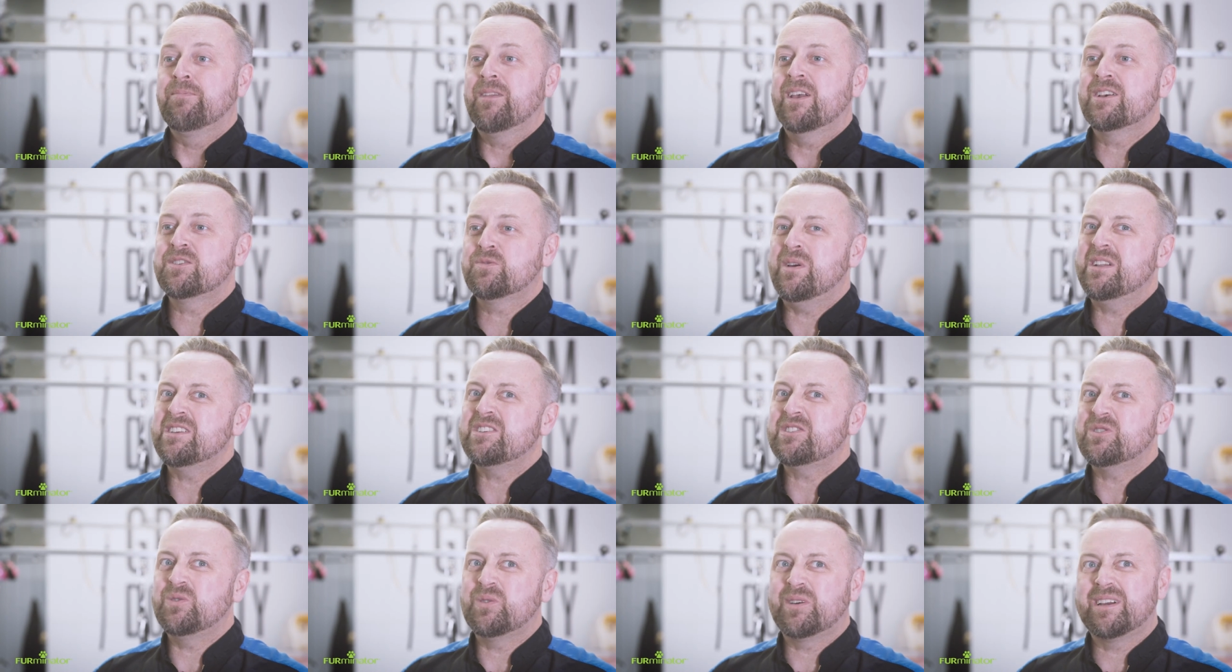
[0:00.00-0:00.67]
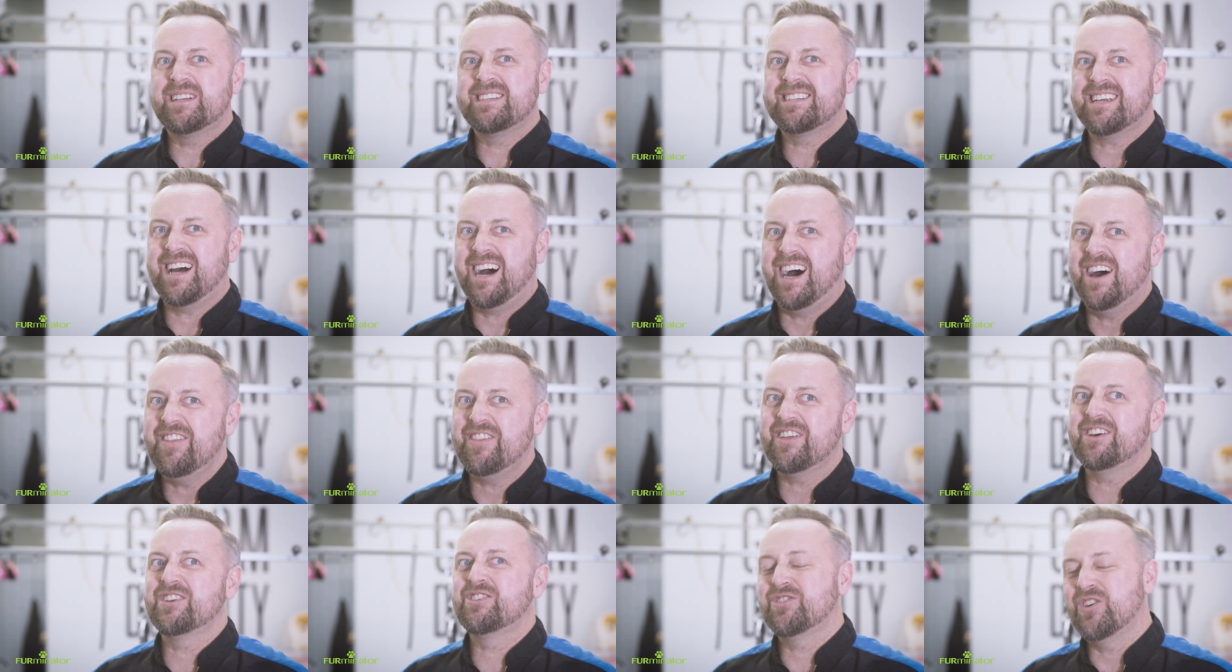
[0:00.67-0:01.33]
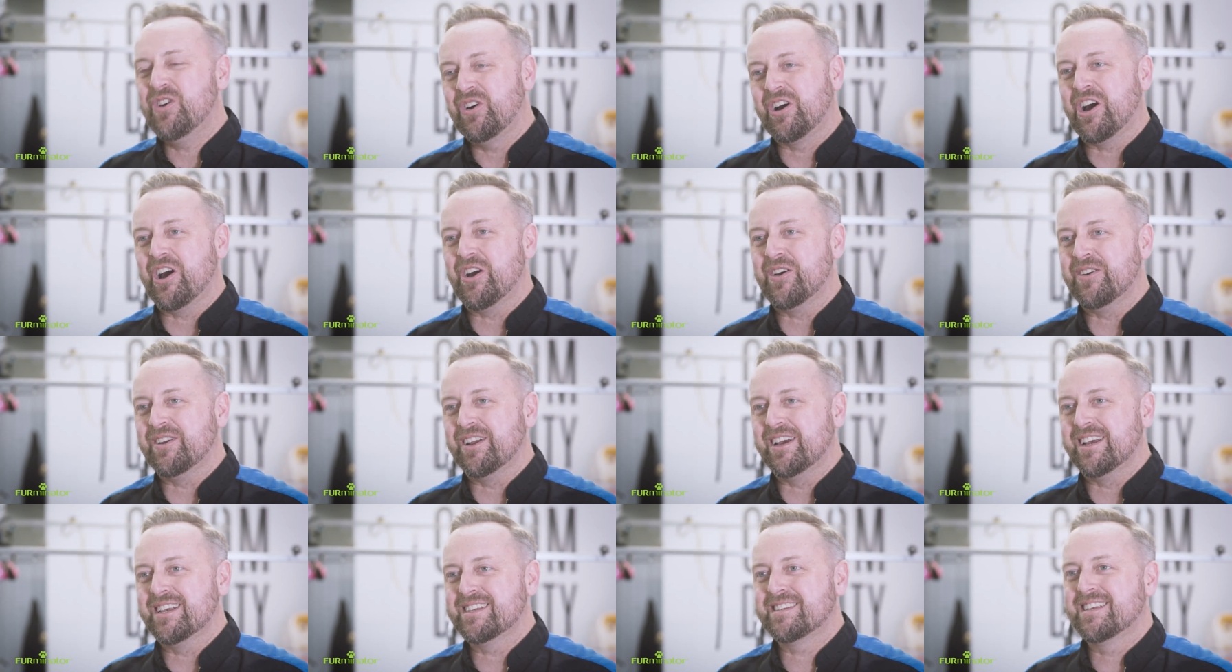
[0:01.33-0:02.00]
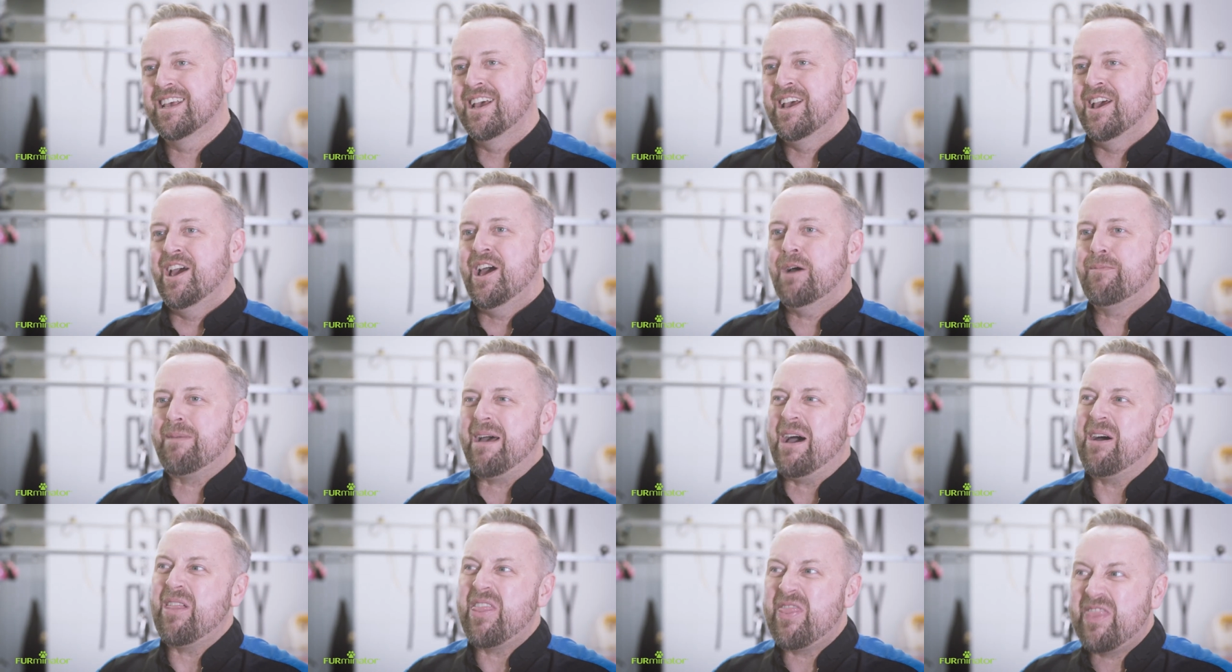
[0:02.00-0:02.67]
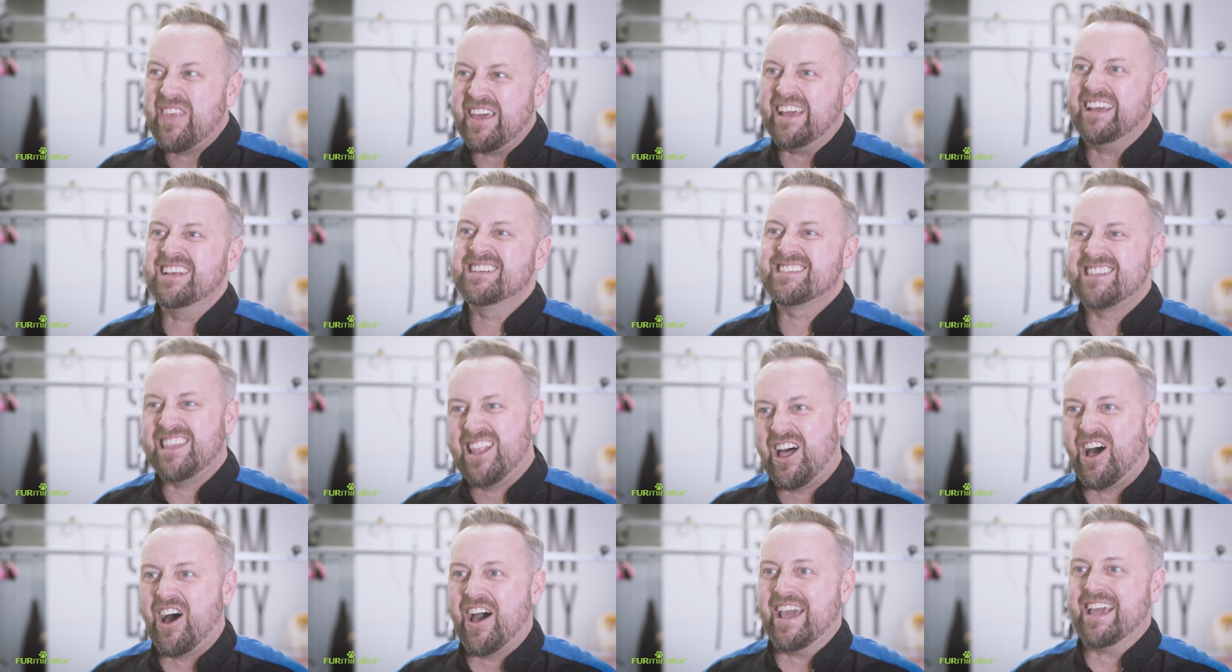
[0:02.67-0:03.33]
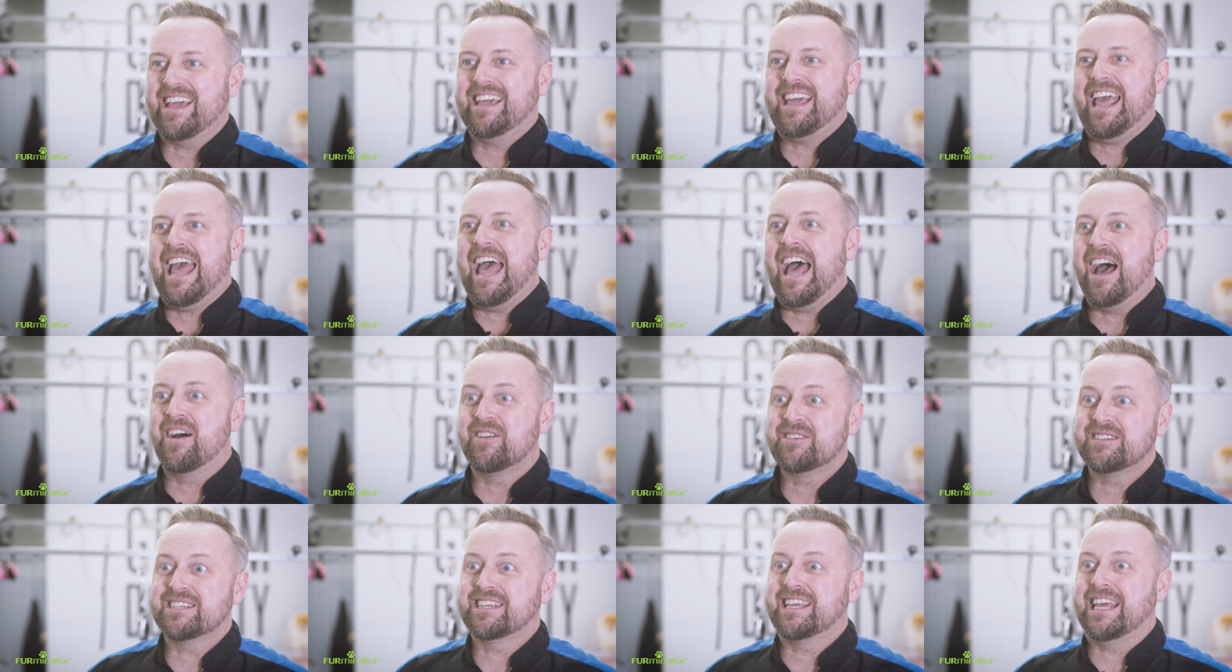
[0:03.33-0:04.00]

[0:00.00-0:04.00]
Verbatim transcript: as well as talking to other dog owners about things like how to